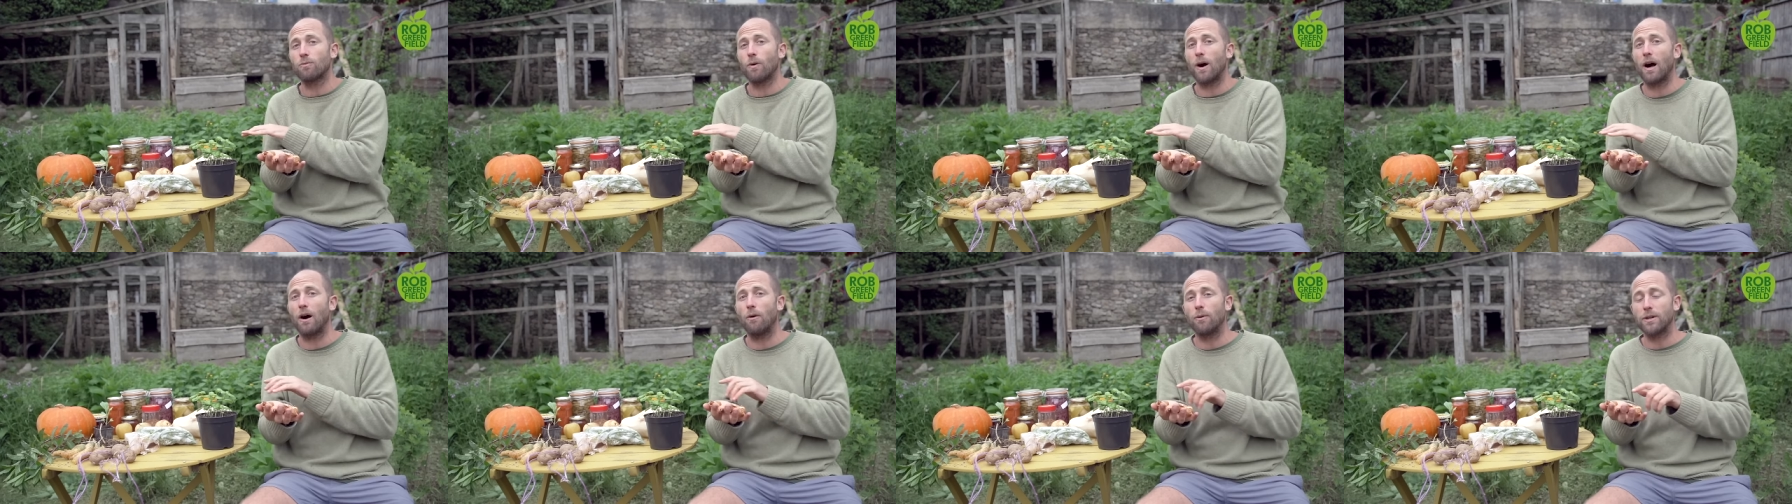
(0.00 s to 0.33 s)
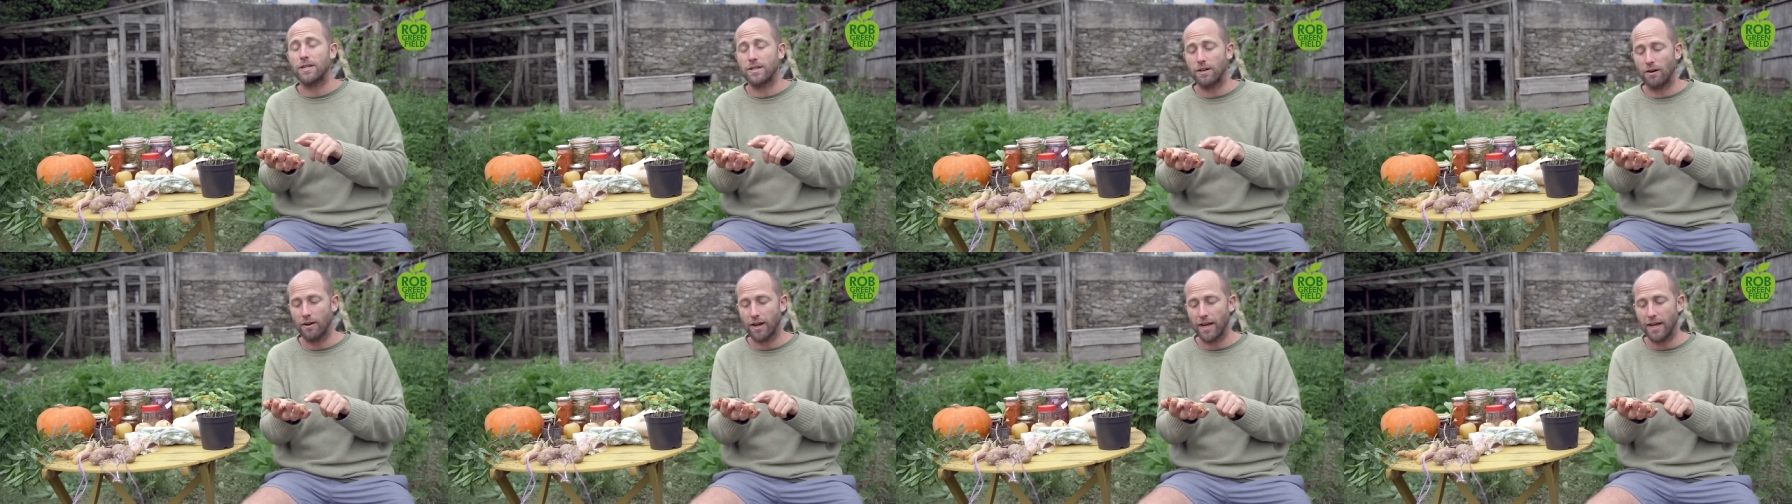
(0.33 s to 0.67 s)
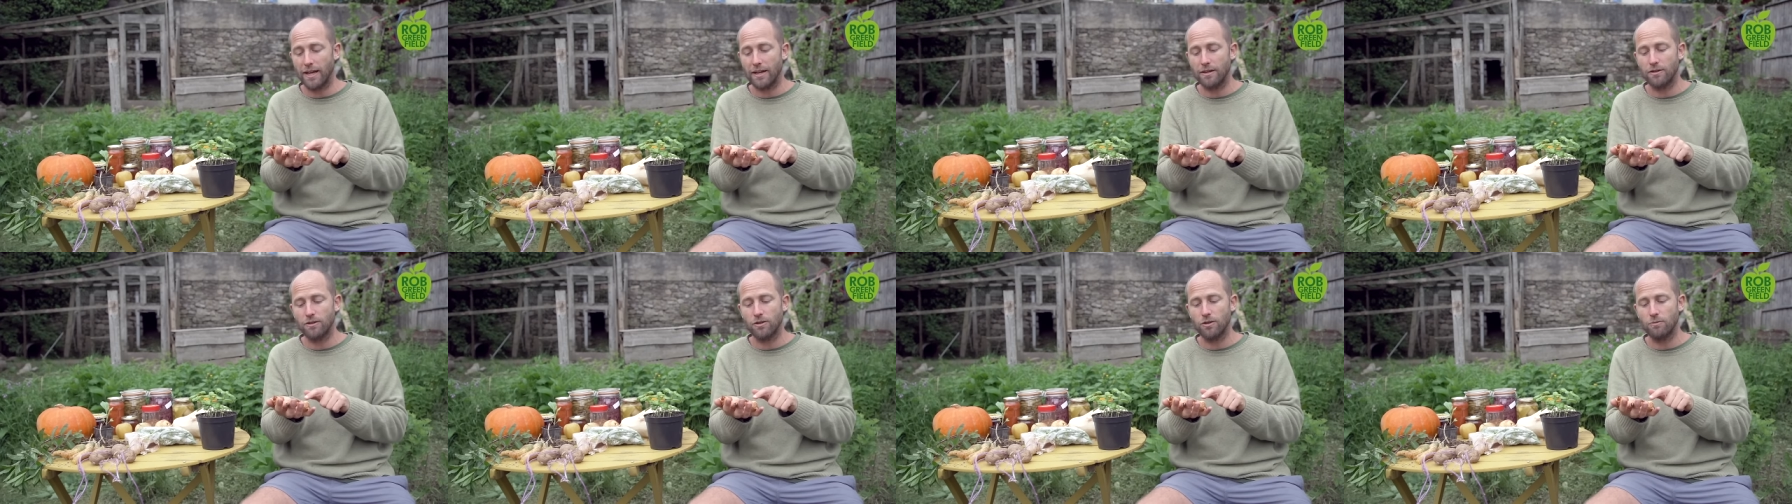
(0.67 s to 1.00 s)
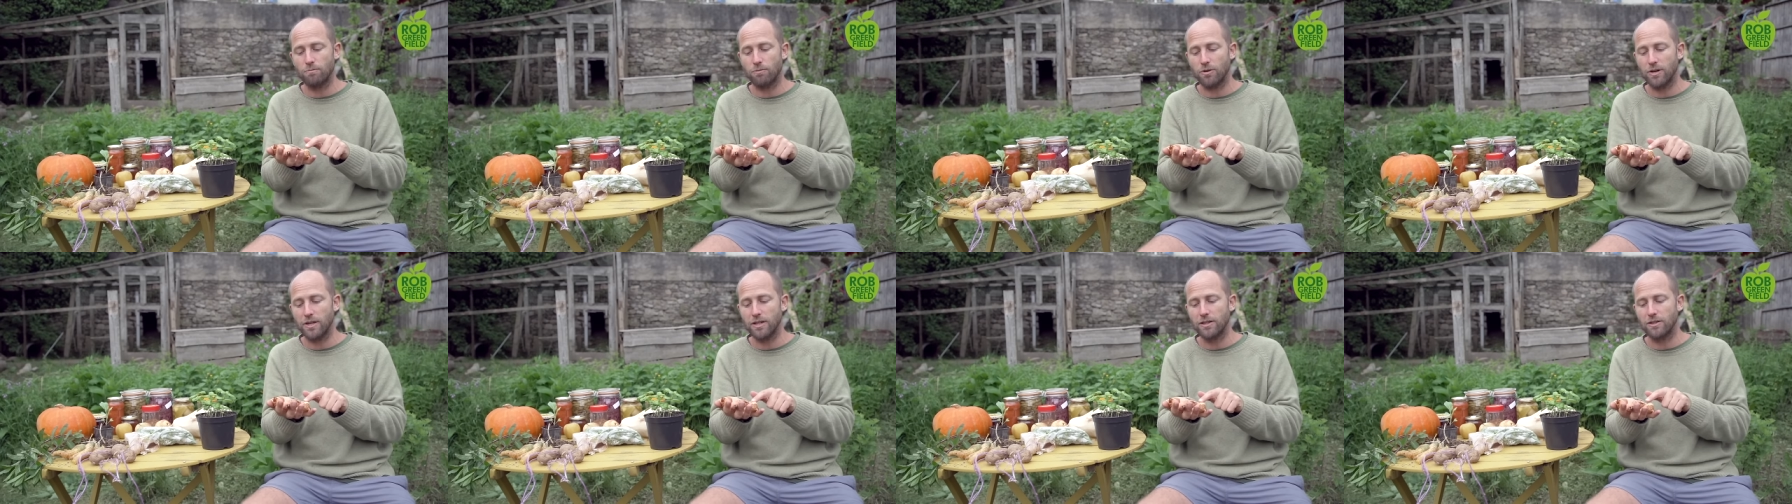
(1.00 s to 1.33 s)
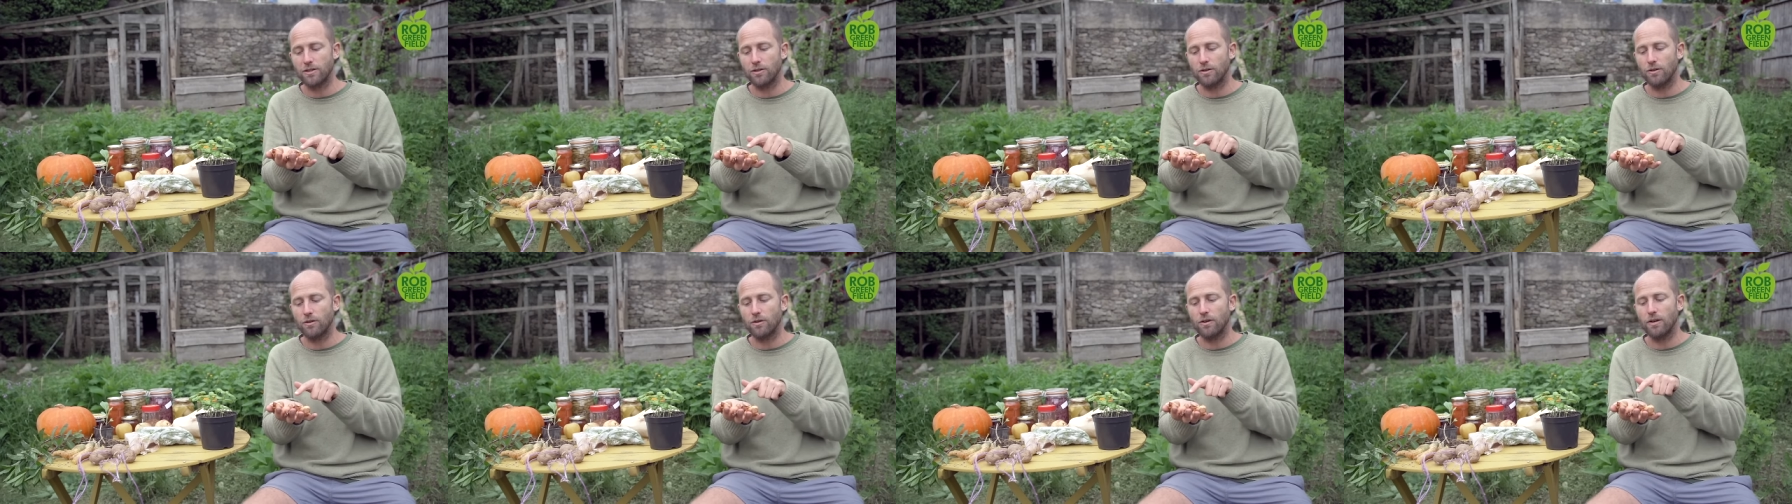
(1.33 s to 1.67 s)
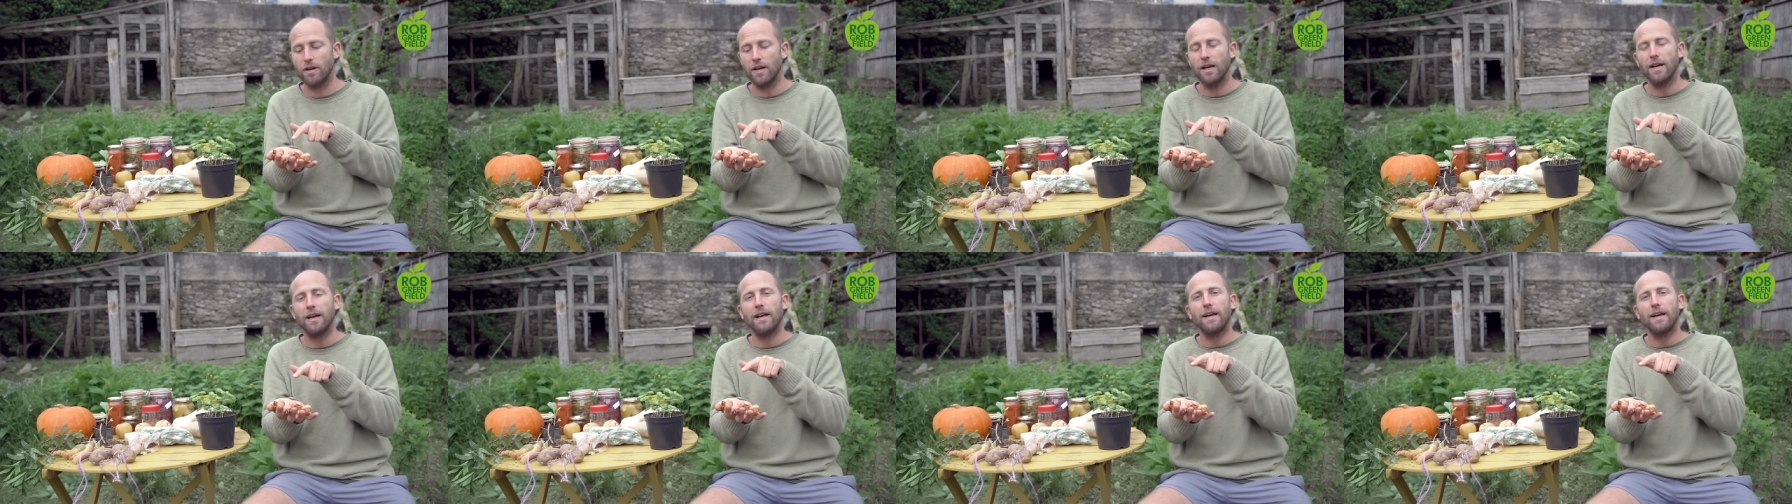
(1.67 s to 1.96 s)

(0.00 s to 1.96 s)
well, which I'll get into pretty soon.